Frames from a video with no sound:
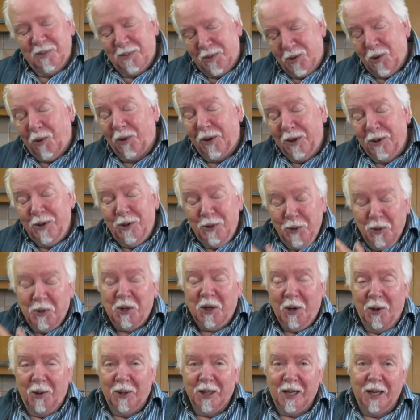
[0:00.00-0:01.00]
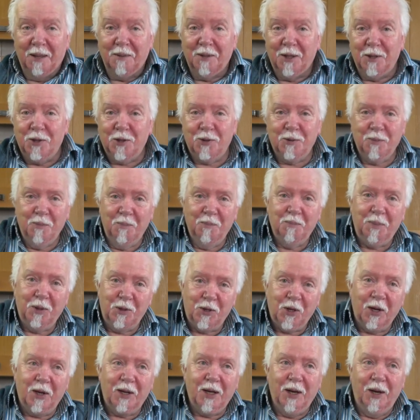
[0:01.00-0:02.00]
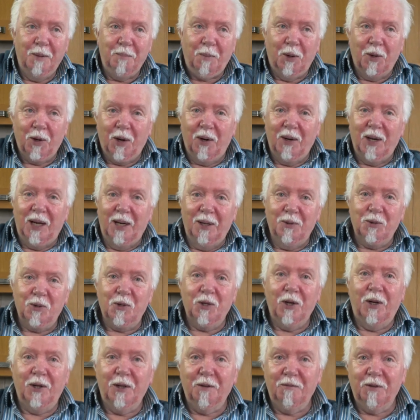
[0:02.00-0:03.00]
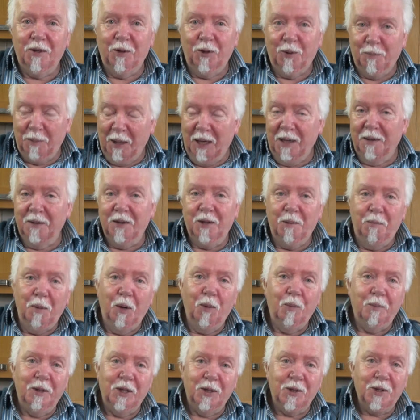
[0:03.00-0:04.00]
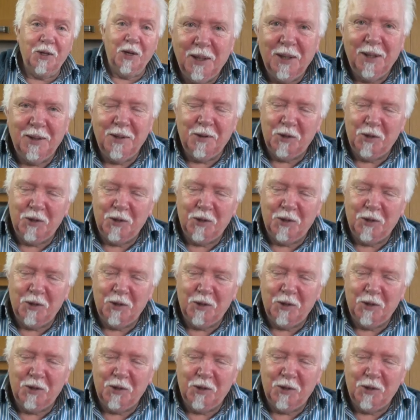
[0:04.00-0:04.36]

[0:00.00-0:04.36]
sorry, you can't get this particular model outside of Europe at the moment.